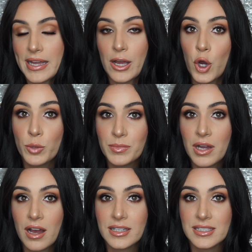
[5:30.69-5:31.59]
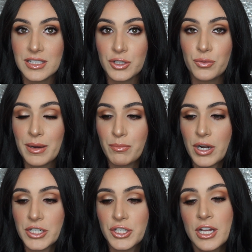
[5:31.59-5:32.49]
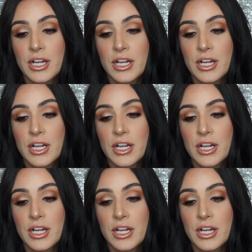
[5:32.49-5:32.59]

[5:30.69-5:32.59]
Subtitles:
I hope not, because it's a great brush.